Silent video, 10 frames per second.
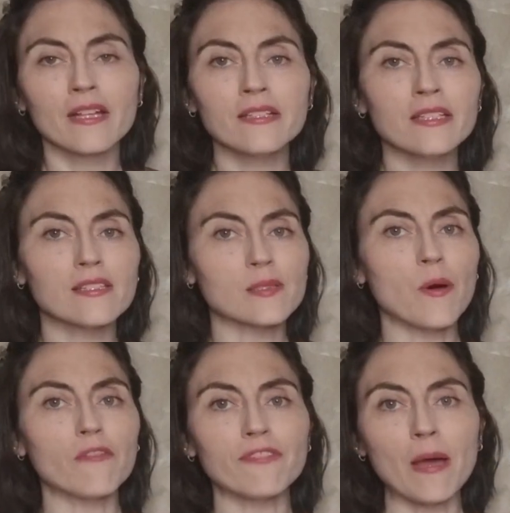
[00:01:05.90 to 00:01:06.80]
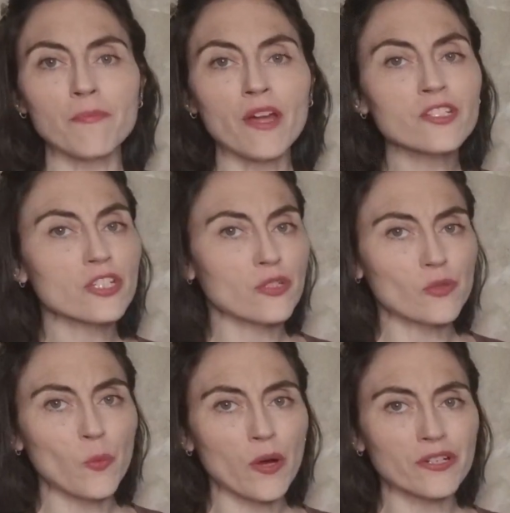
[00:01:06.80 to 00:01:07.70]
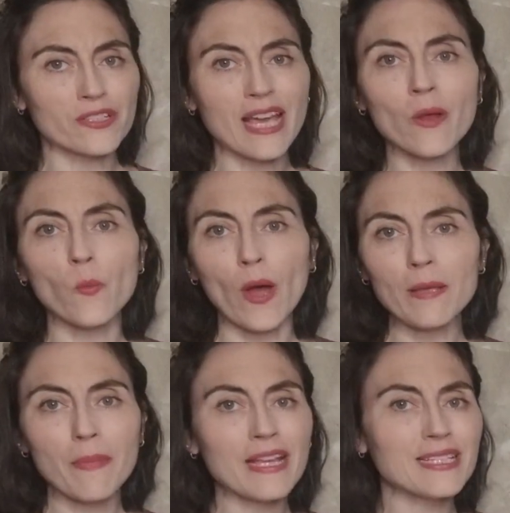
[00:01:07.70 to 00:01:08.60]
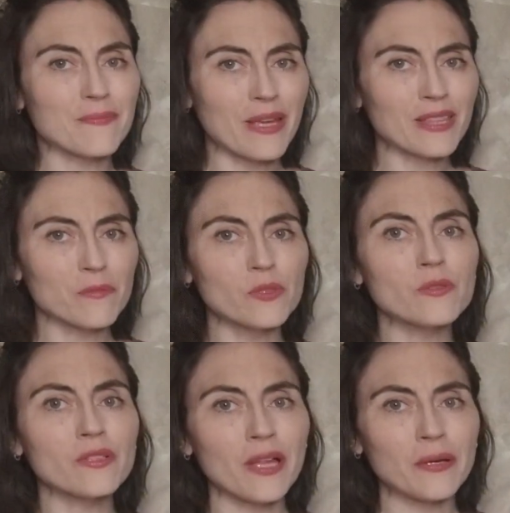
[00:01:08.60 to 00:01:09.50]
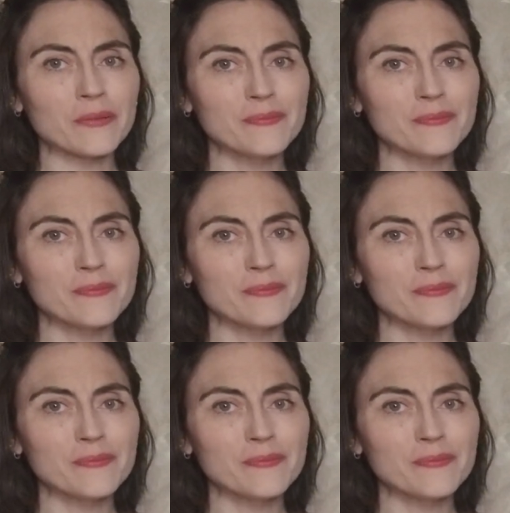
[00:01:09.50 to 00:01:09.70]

Clean the small flat brush and use watered down white paint to make the moon glow.